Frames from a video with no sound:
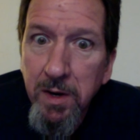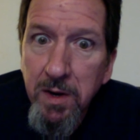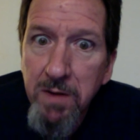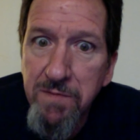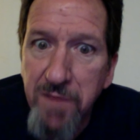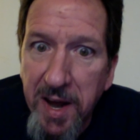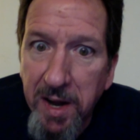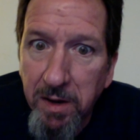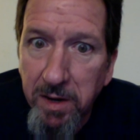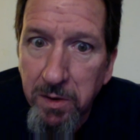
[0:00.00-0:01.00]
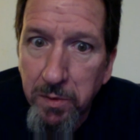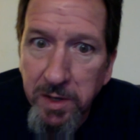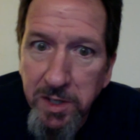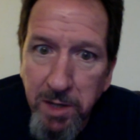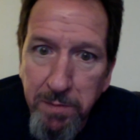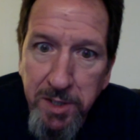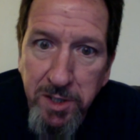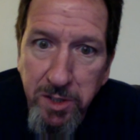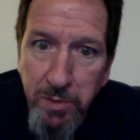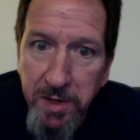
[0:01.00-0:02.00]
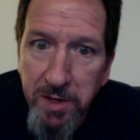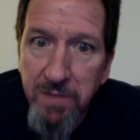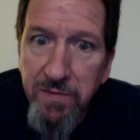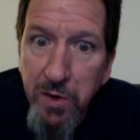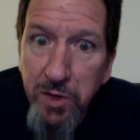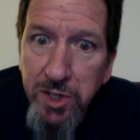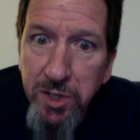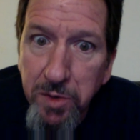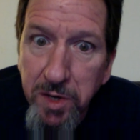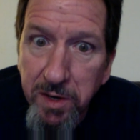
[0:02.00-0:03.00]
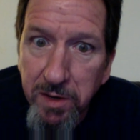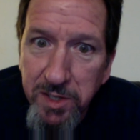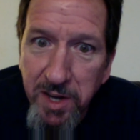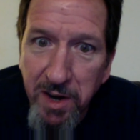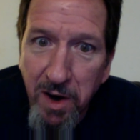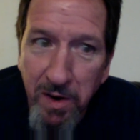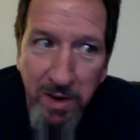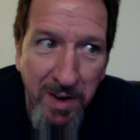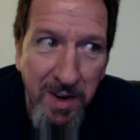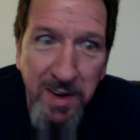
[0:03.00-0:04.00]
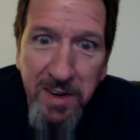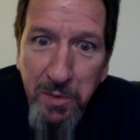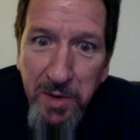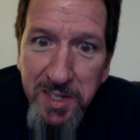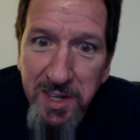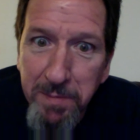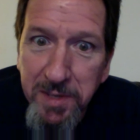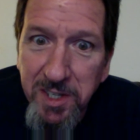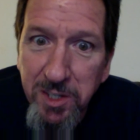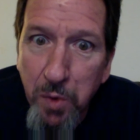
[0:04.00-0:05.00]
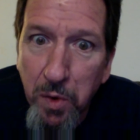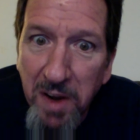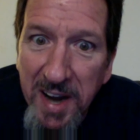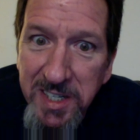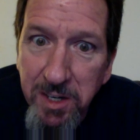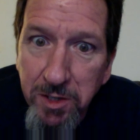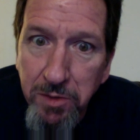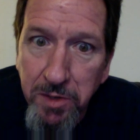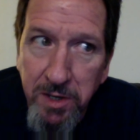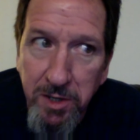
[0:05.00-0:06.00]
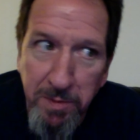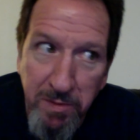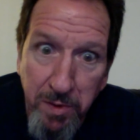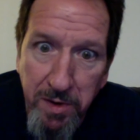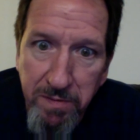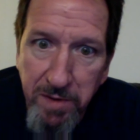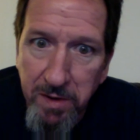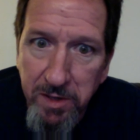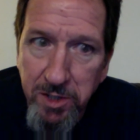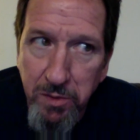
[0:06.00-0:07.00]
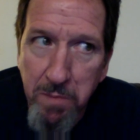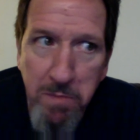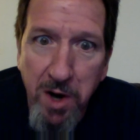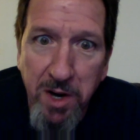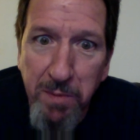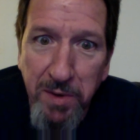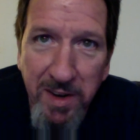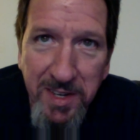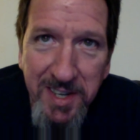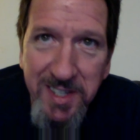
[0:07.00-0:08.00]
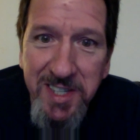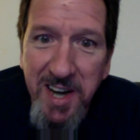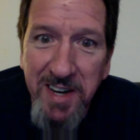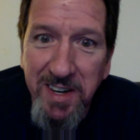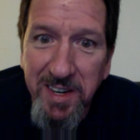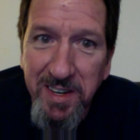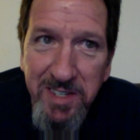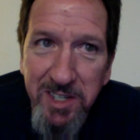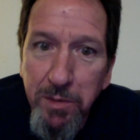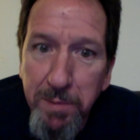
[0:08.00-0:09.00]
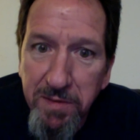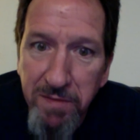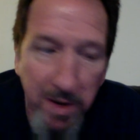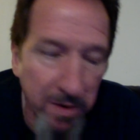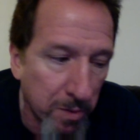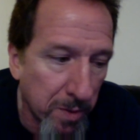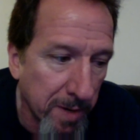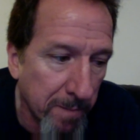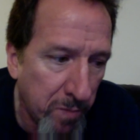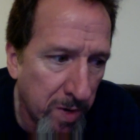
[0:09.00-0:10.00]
fail in the real estate business within the first 2 years. They are in the real estate business for less than 2 years before they fail. This is a remarkable, an insanely stupid failure rate.